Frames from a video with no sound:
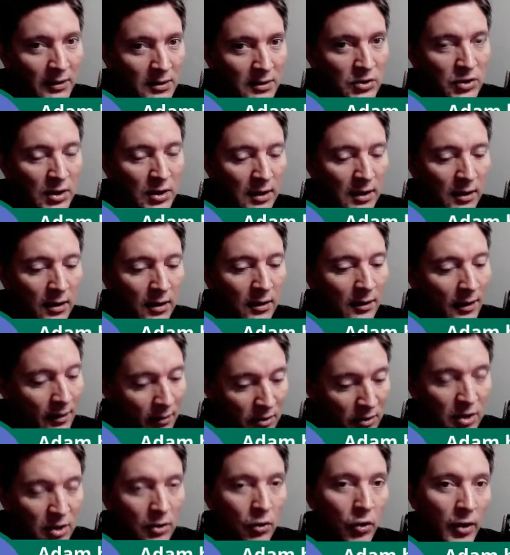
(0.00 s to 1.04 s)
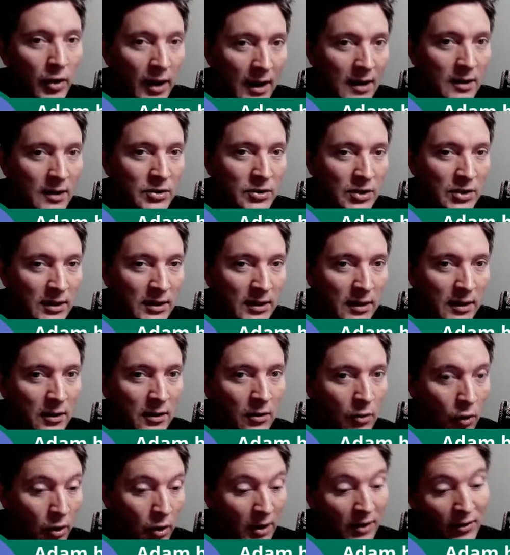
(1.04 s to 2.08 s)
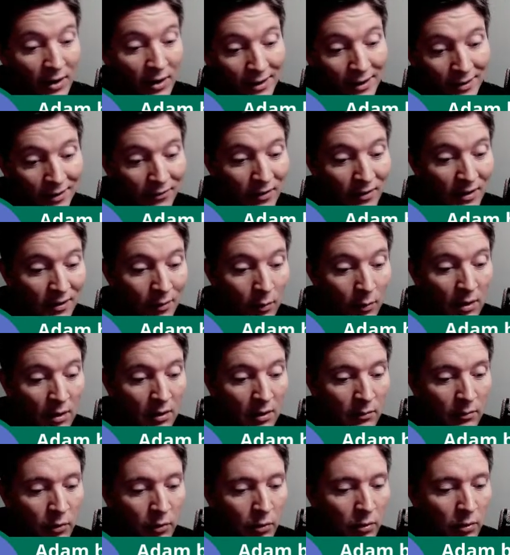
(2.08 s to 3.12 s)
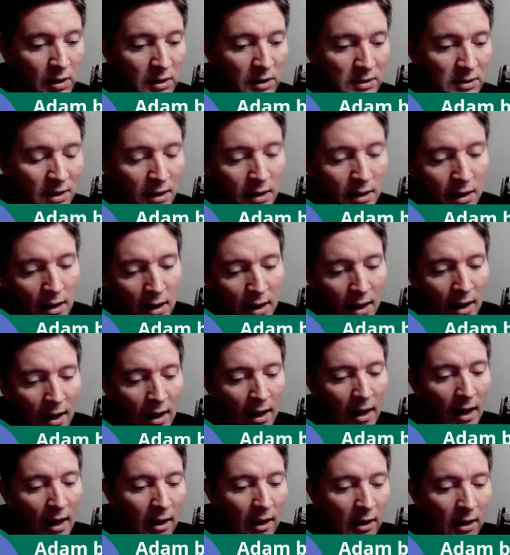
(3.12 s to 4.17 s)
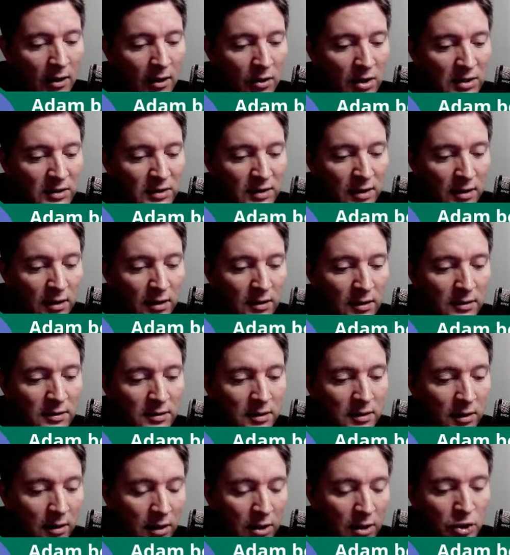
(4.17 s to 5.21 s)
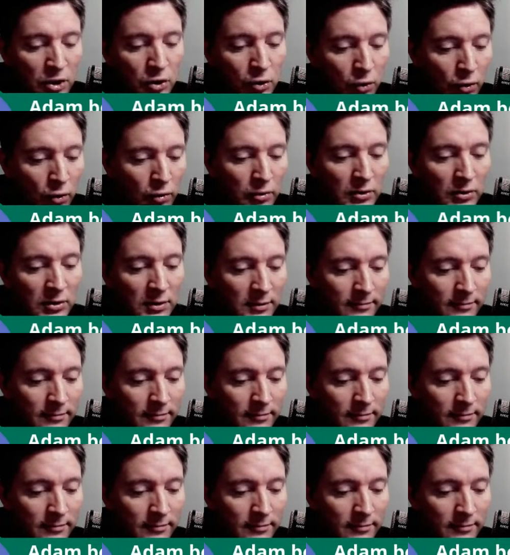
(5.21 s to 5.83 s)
the striker, and there's a lot of energy in there, a lot of creativity with Turnbull and Christie. Christie needs. He showed